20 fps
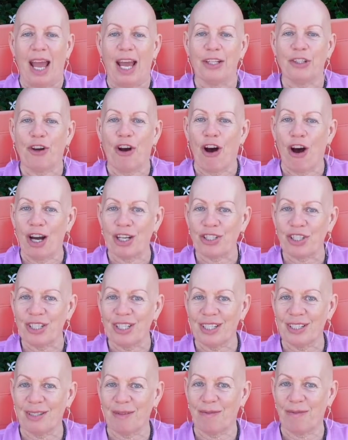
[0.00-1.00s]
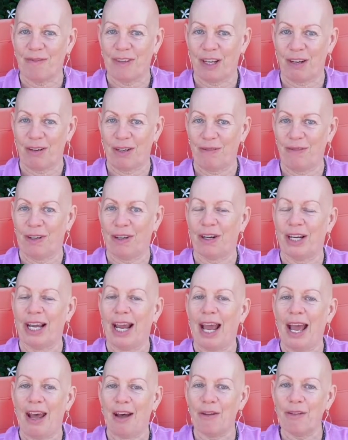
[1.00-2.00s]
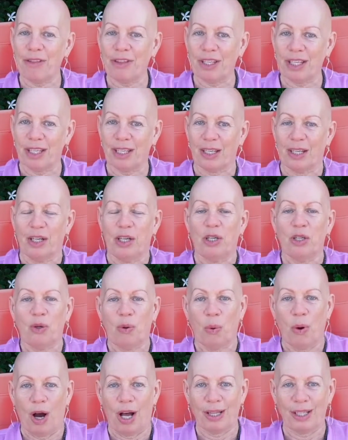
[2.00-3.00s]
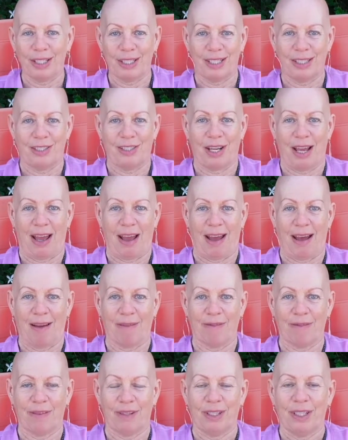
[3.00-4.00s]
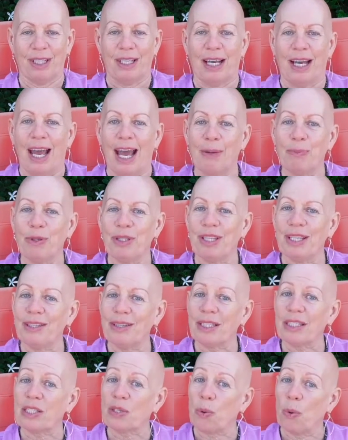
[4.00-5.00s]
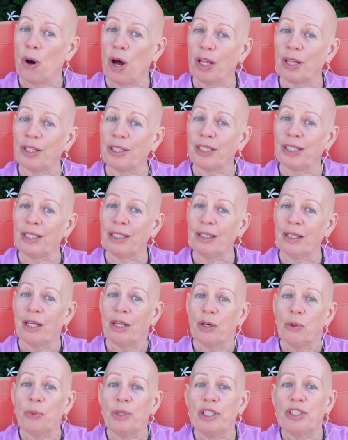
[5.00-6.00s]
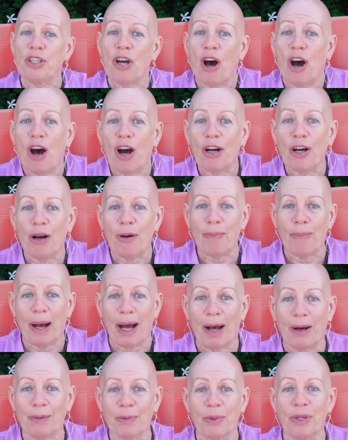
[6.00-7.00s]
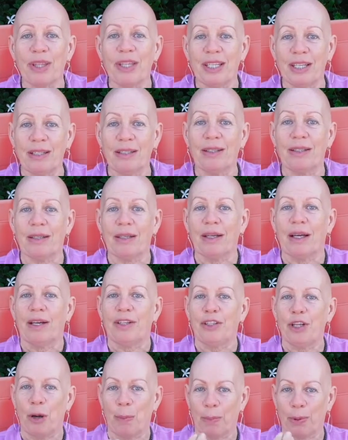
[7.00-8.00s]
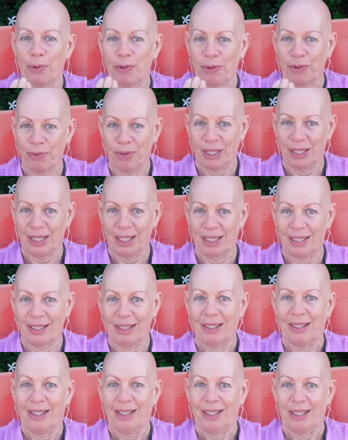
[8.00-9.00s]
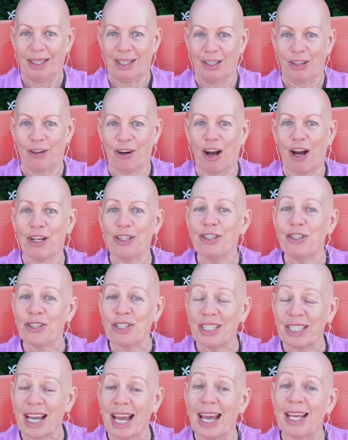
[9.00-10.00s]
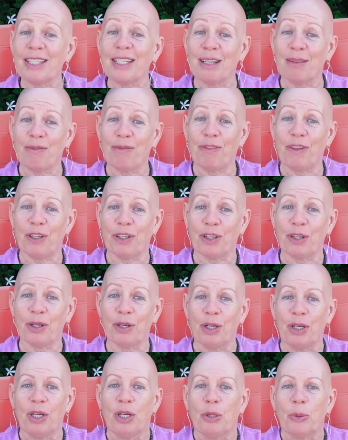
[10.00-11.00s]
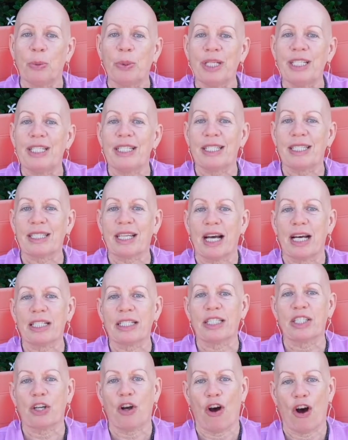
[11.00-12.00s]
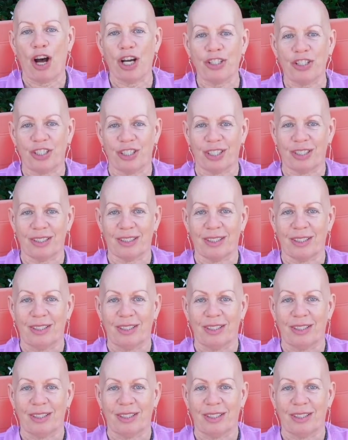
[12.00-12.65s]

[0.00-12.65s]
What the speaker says: And caution is a very, very healthy quality to have. And within this quality, we talk about, within number 3 here, understanding fear, we discuss caution